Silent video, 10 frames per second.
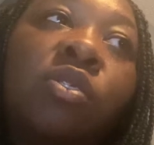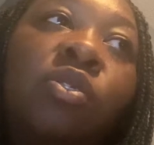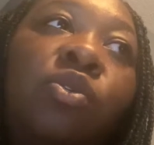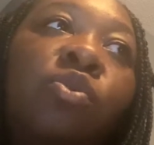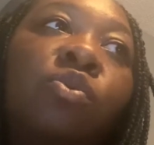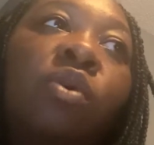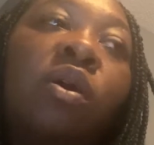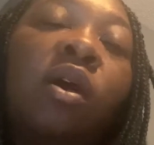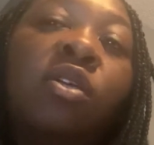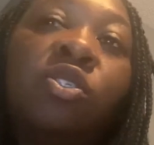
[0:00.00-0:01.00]
you
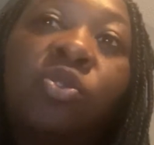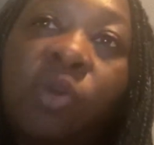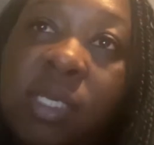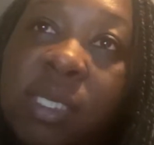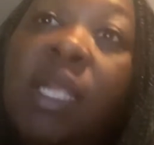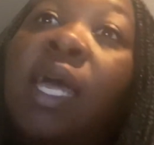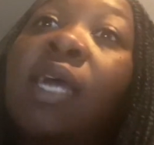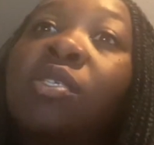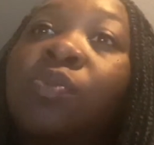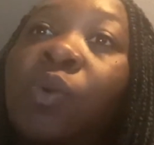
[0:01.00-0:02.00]
address the
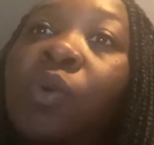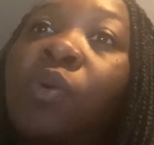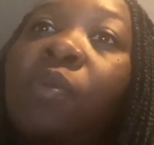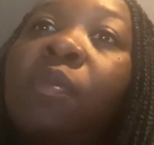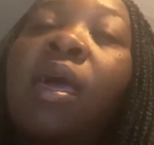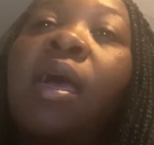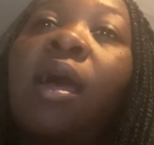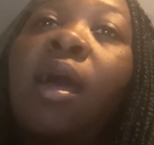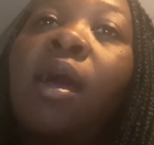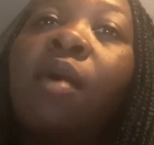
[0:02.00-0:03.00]
classroom
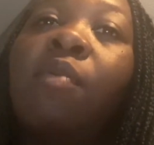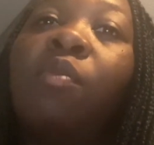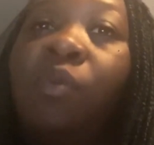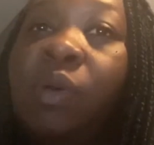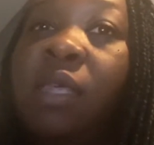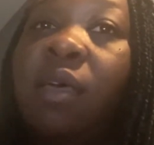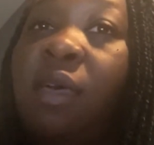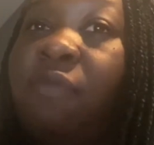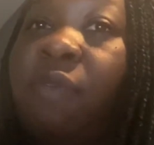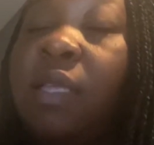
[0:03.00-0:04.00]
with the
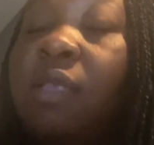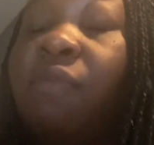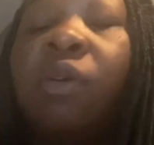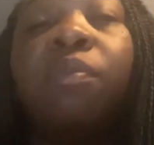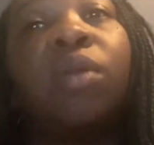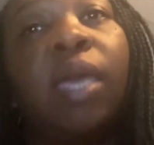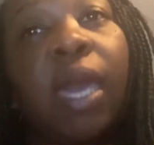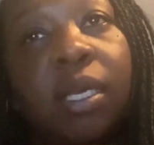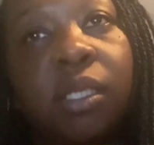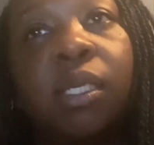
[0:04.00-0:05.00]
effective
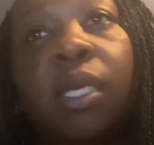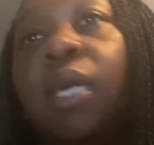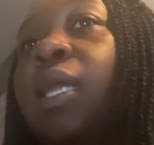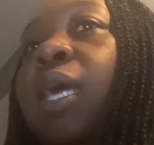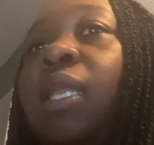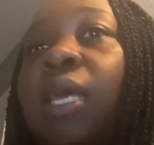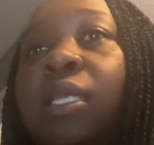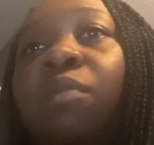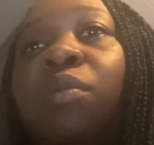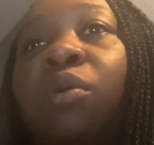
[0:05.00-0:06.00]
communication and let
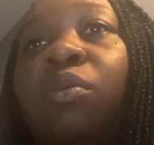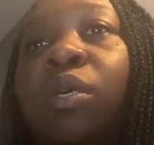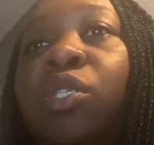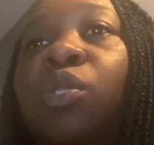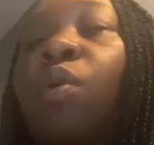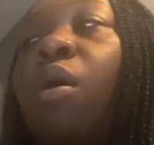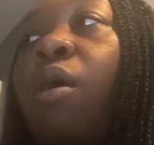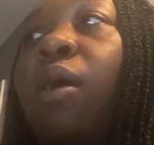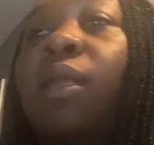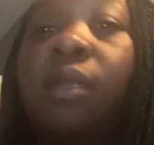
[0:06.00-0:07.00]
them know that you
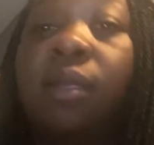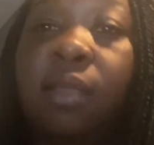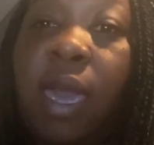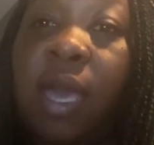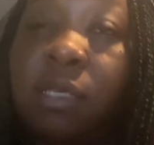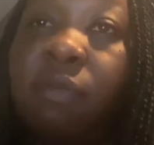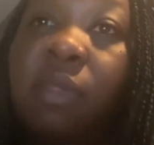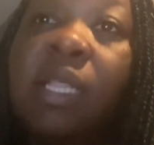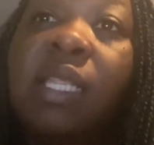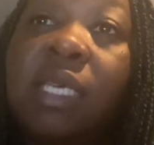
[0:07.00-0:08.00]
are
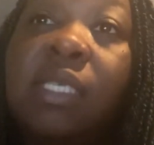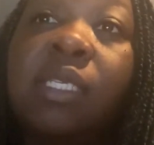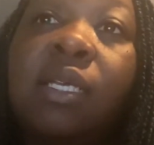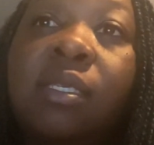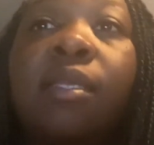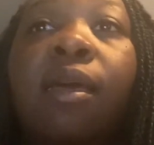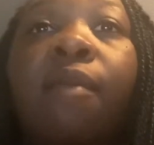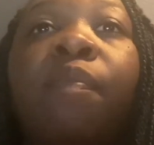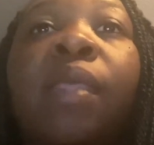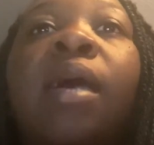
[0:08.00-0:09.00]
actively listening to
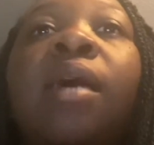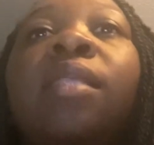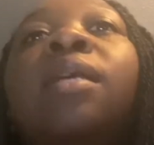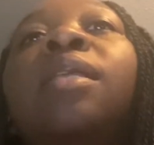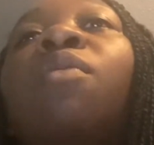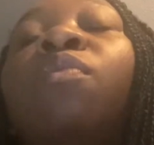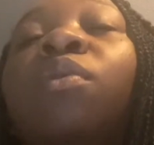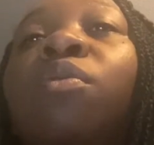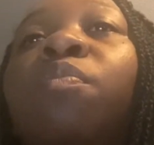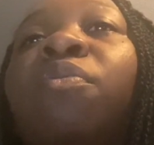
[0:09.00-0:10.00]
them, then that
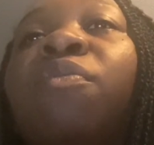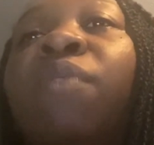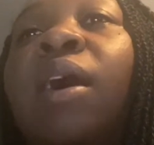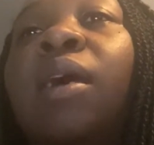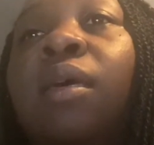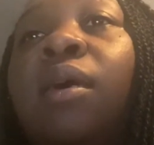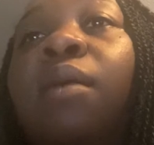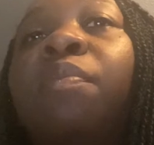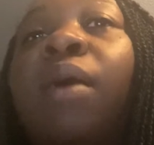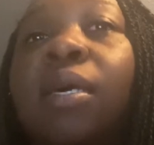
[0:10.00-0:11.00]
will provide a
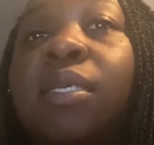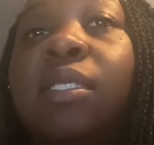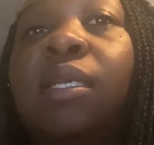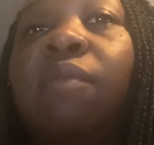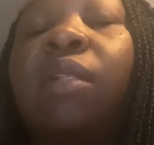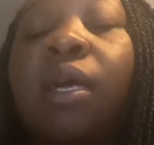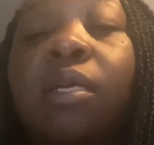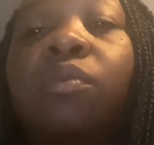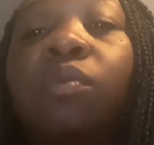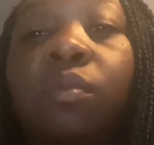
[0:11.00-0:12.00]
positive
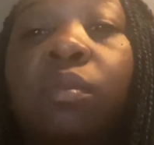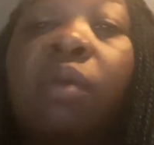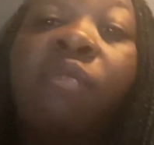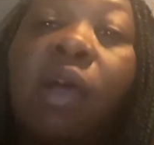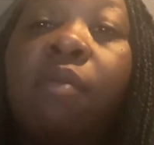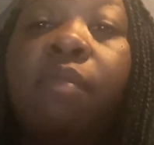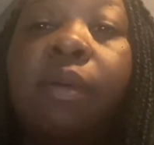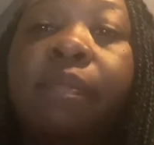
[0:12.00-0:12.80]
classroom environment.